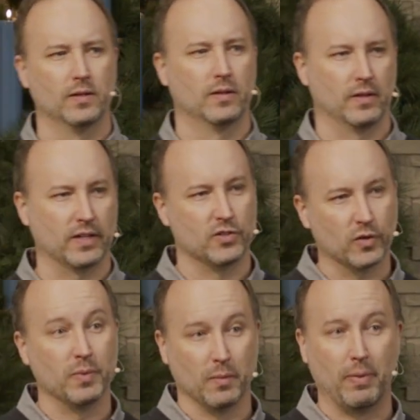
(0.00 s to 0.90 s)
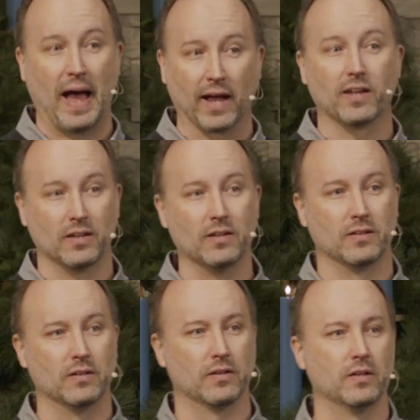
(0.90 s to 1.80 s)
That took me aback
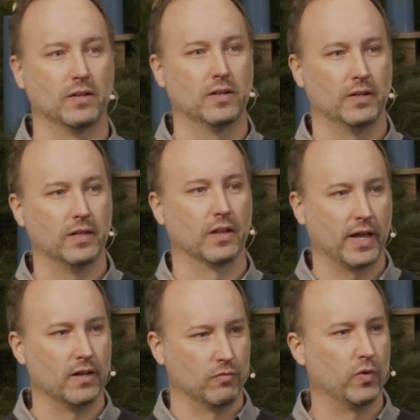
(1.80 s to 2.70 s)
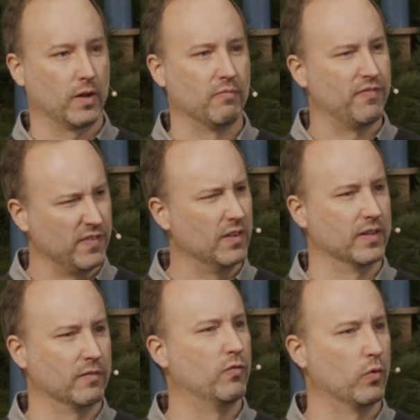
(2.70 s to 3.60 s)
in light of what I'm
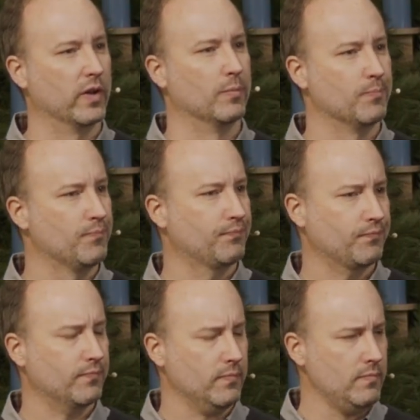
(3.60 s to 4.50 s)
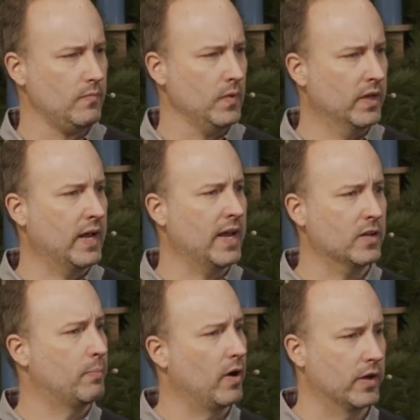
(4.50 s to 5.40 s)
feeling for him. And I had to
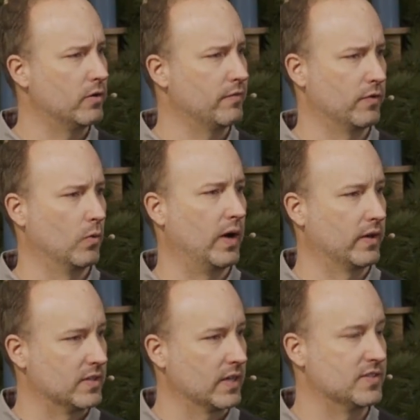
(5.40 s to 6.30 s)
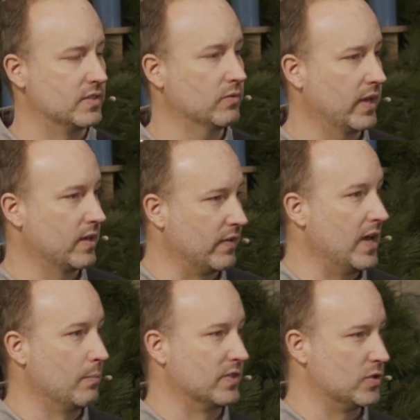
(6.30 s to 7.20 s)
ponder it for a while, and I, I, still kind of
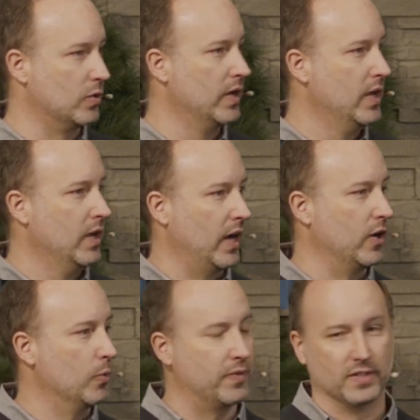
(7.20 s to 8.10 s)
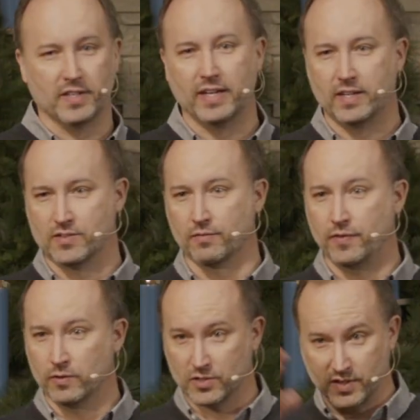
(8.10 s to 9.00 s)
am. And so I hope that today doesn't
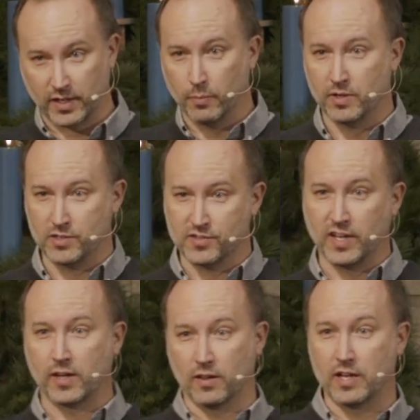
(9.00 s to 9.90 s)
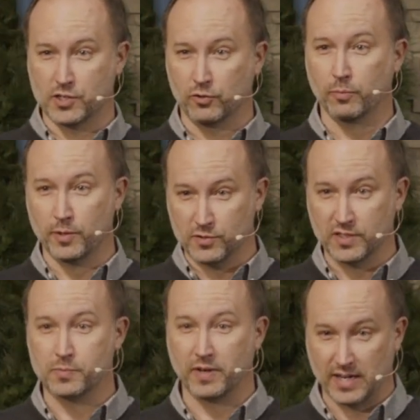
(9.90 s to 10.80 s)
feel just like a bunch of psychological
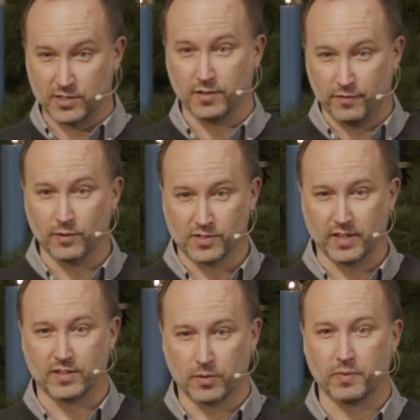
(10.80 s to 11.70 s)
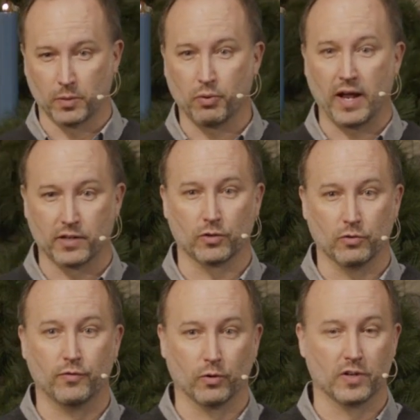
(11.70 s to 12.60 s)
musings, but actually feels like something practical
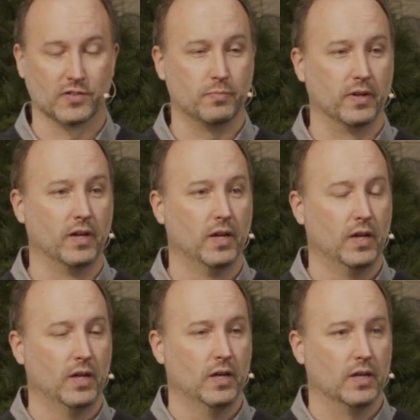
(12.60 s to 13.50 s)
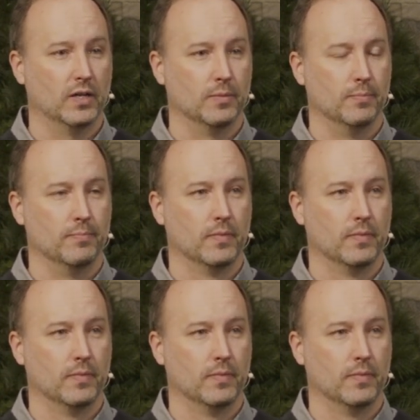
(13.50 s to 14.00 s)
for us. But because um,